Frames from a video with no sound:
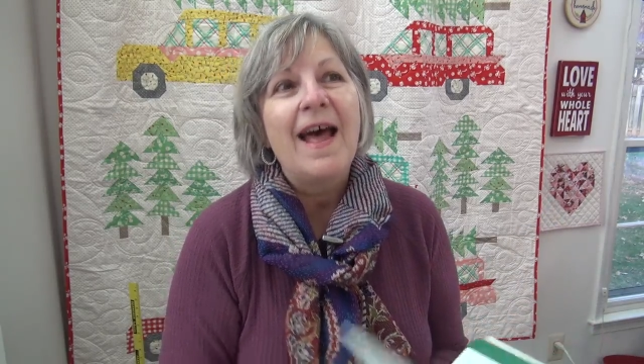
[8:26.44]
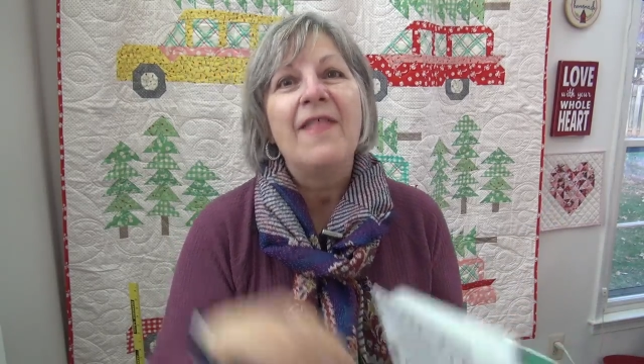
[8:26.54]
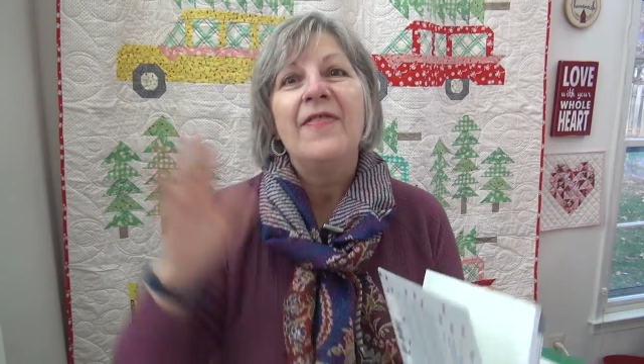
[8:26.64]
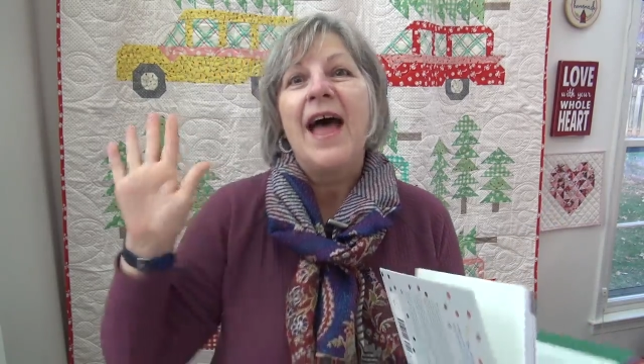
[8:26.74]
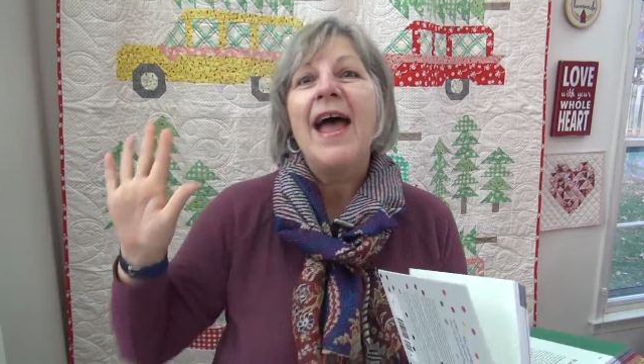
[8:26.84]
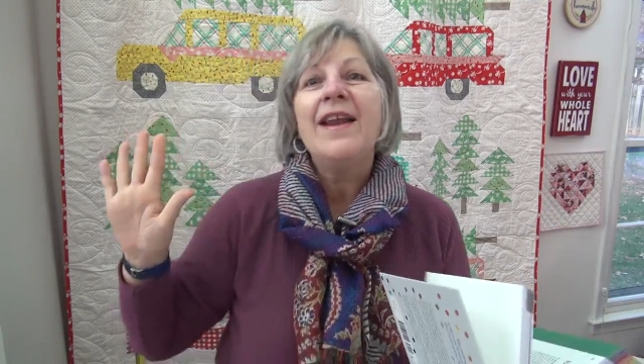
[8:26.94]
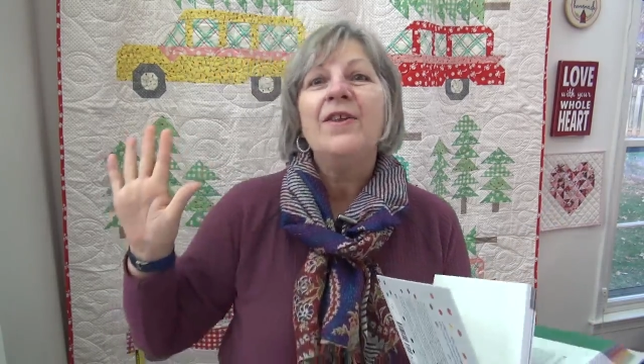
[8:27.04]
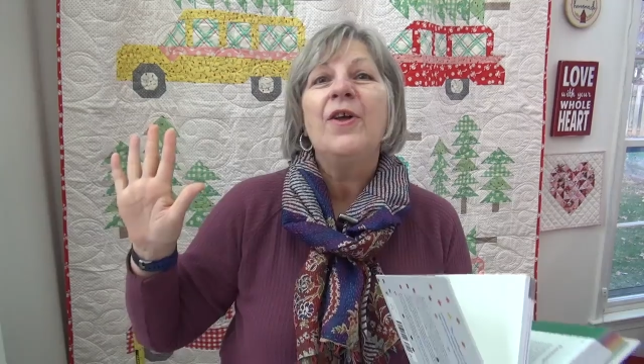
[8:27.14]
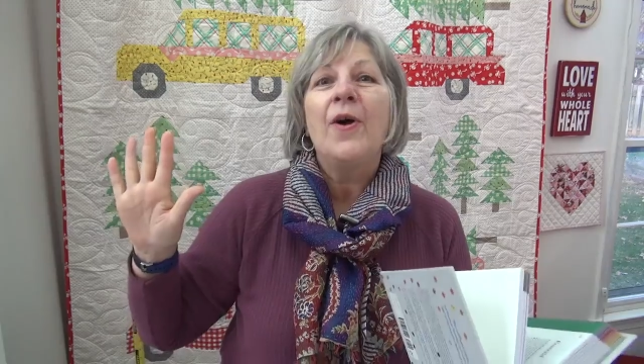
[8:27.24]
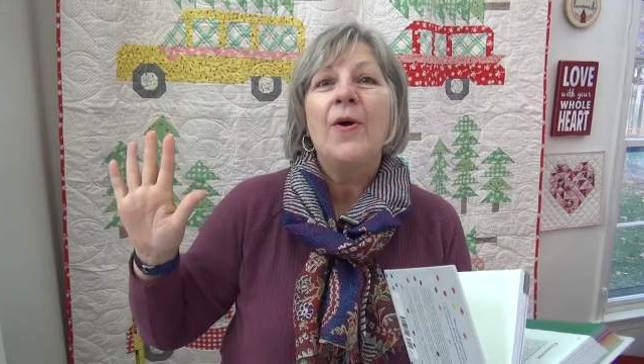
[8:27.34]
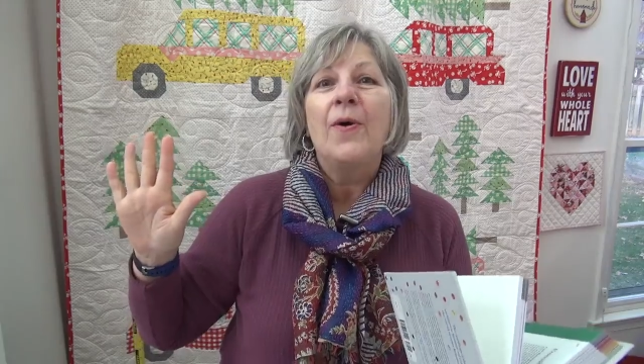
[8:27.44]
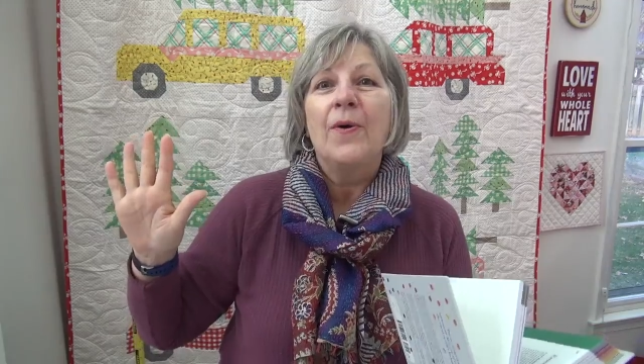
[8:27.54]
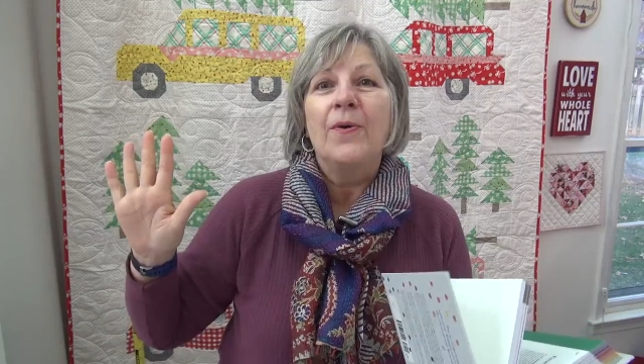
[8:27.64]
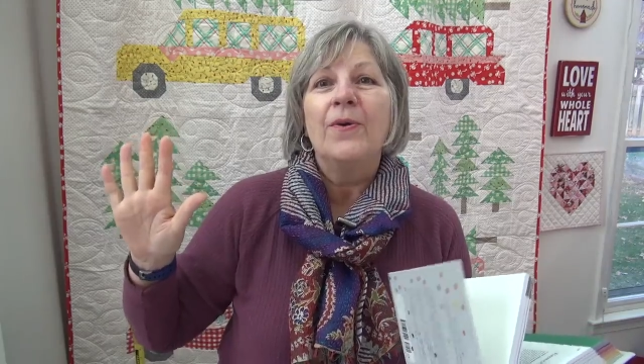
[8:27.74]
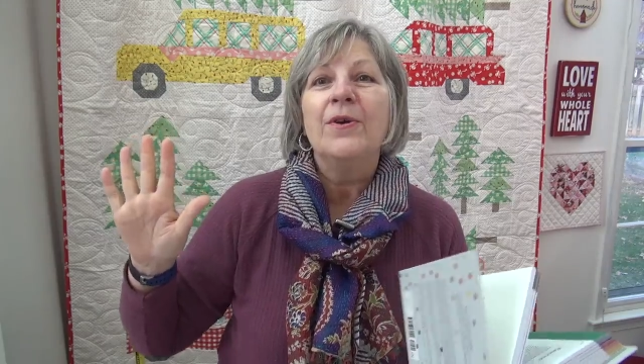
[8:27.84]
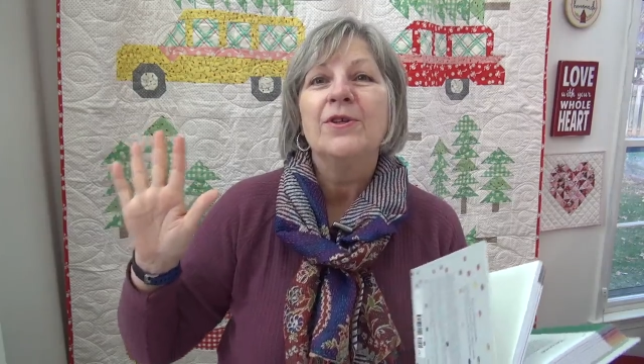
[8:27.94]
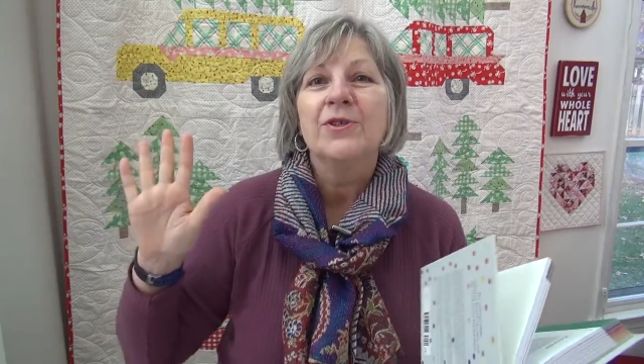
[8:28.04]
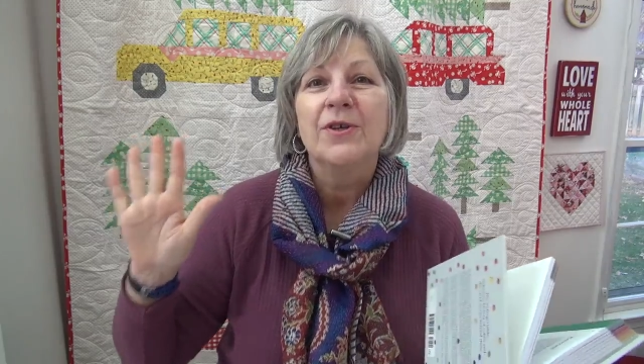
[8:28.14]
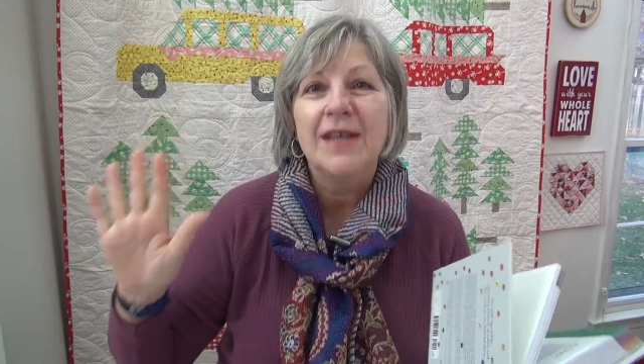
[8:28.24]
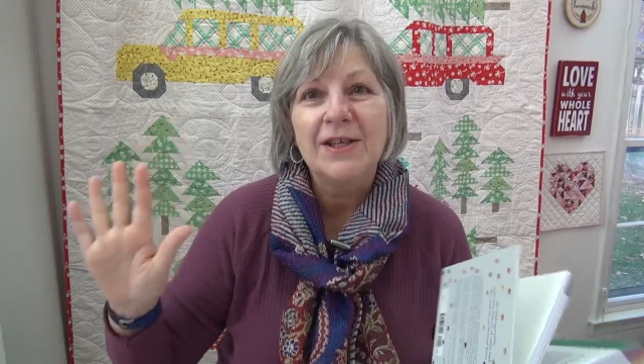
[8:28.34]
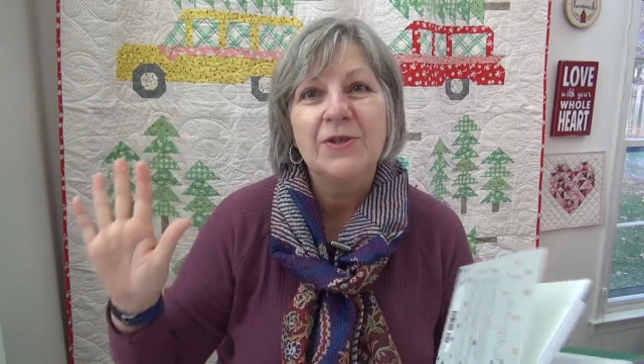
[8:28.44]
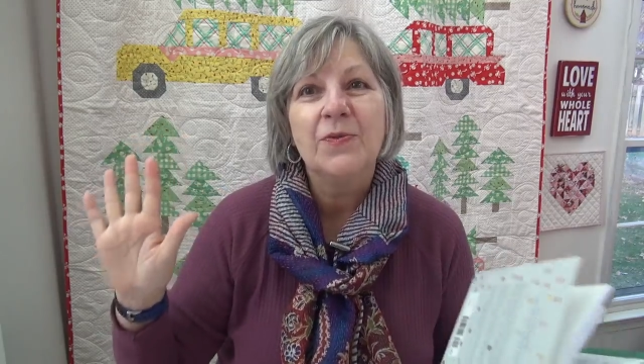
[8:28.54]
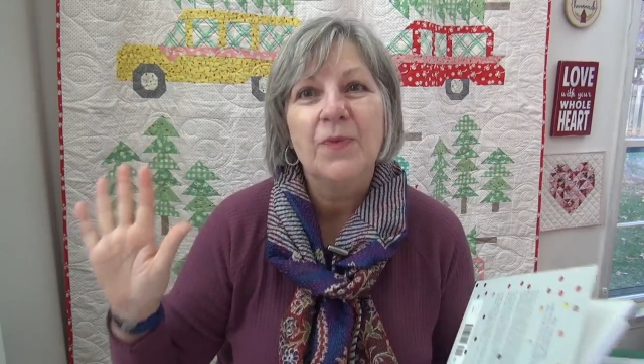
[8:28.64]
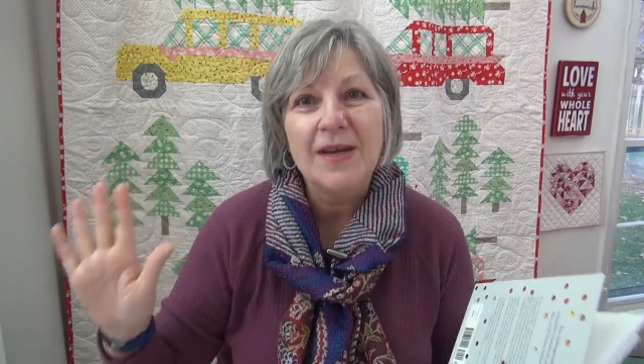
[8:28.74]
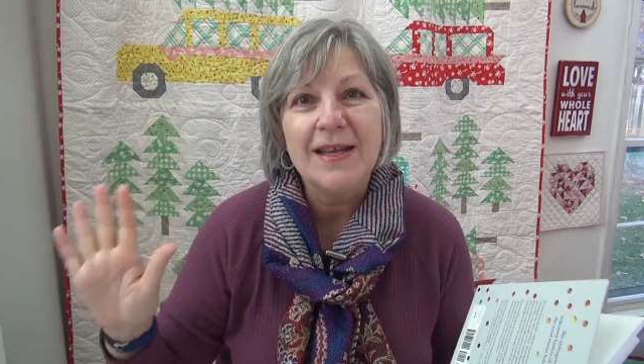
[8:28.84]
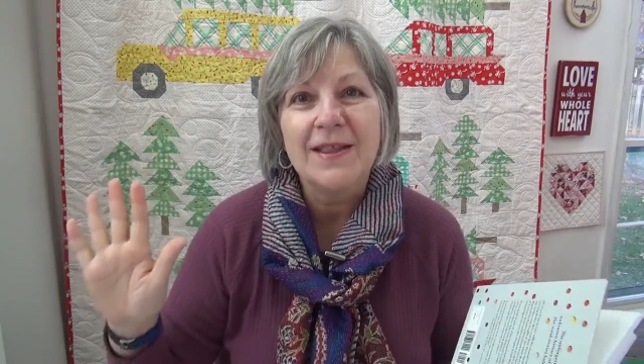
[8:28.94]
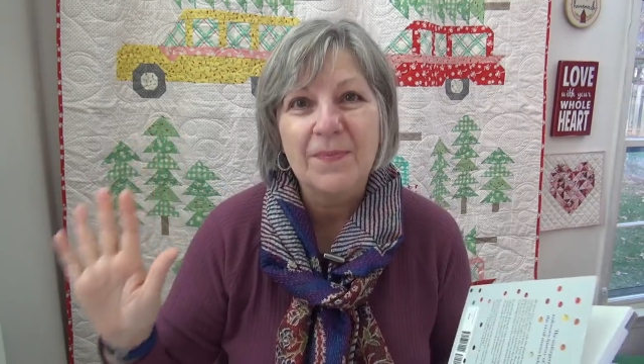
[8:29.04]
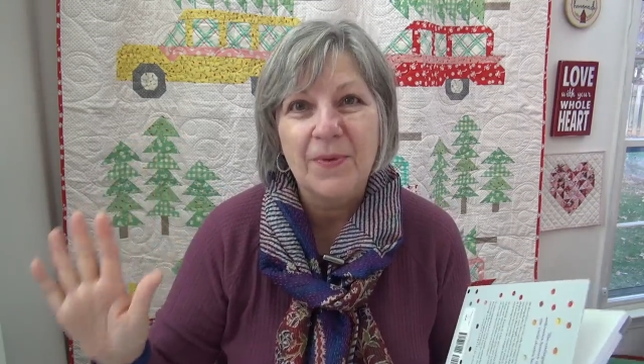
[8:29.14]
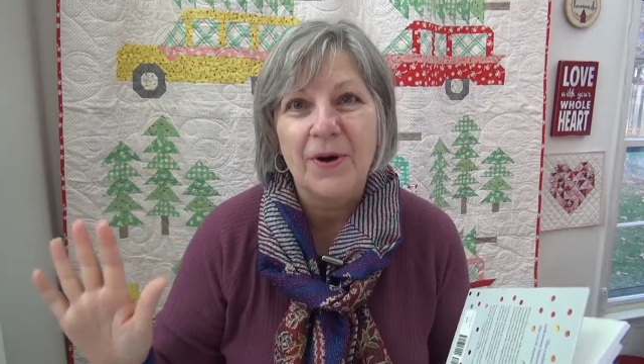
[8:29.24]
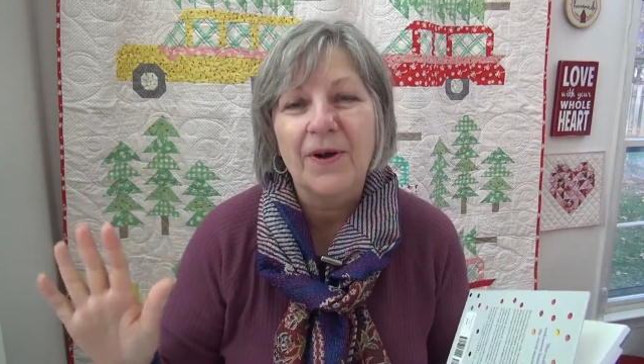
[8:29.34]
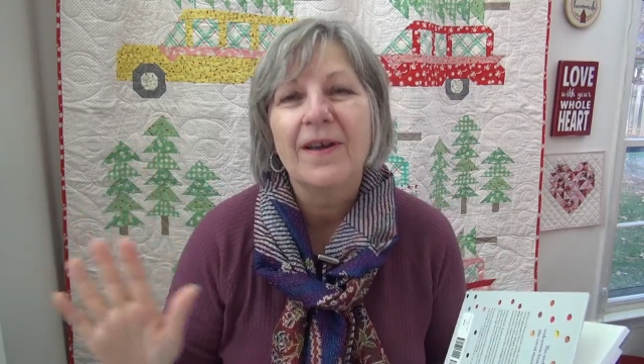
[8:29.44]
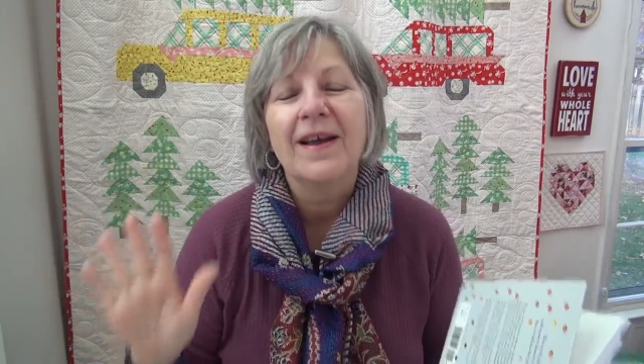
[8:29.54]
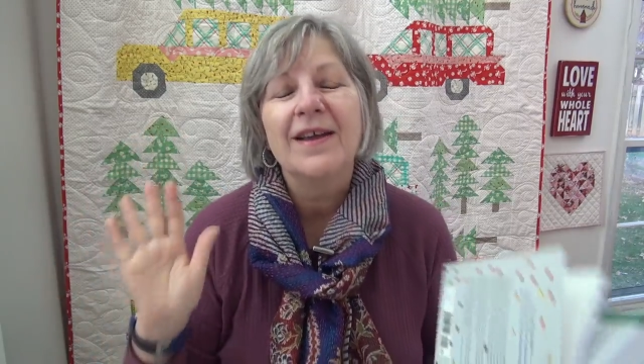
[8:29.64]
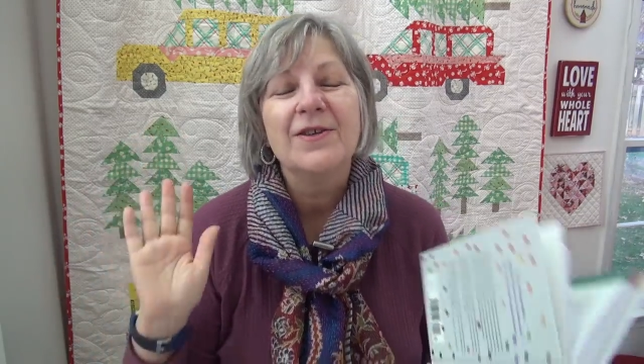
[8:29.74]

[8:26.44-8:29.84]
That alone should get you reading the book.